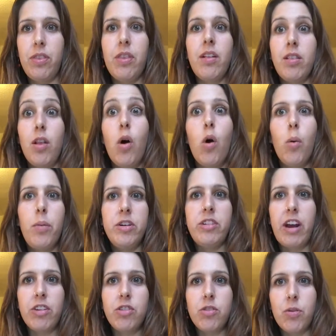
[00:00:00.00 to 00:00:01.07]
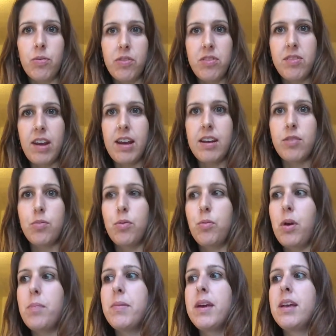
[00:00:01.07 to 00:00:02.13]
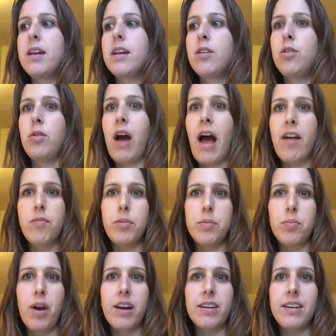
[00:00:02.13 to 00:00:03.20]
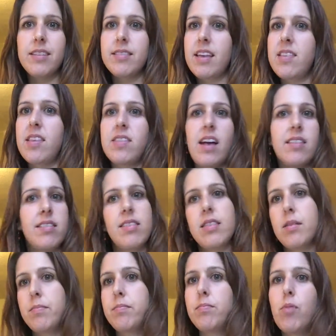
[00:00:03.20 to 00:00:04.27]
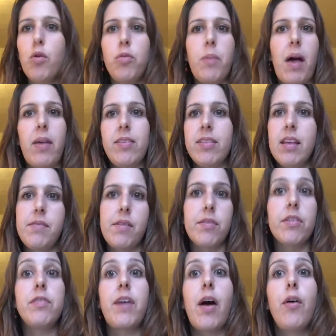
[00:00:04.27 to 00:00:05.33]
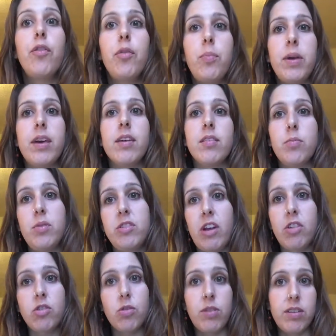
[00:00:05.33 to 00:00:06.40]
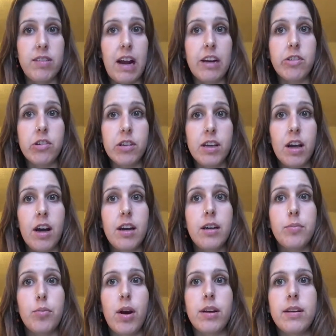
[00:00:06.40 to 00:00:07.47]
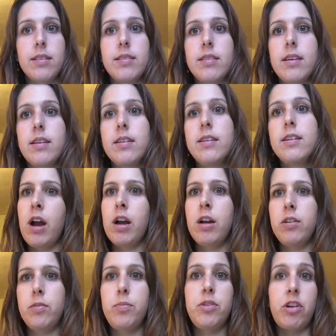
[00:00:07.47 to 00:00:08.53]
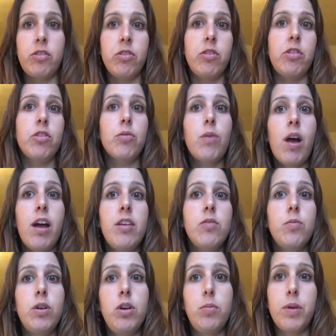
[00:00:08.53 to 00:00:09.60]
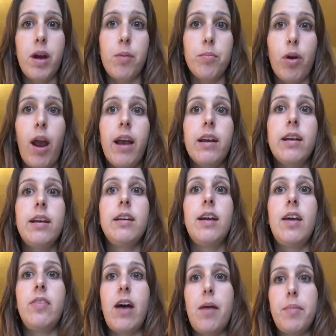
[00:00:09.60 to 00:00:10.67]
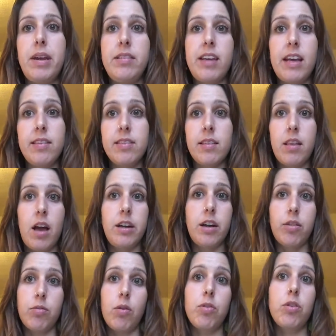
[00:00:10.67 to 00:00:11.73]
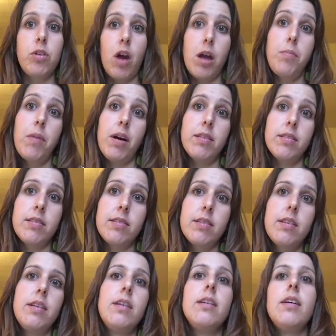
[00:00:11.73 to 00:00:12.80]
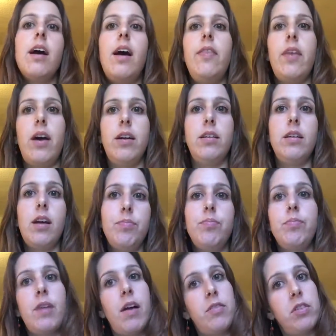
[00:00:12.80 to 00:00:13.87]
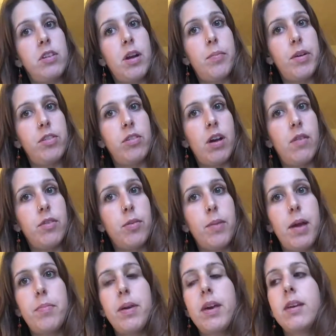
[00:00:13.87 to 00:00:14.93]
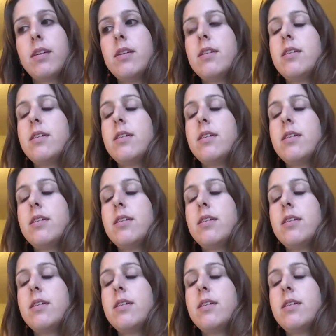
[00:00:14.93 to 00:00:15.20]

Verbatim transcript: a low progesterone state is when women who have been pregnant say that that's the most balanced they've ever felt, because progesterone is naturally high in pregnancy. Progesterone starts to rise when you become pregnant, and that maintains the lining throughout the 9 months, and then after the 9 months you have your baby.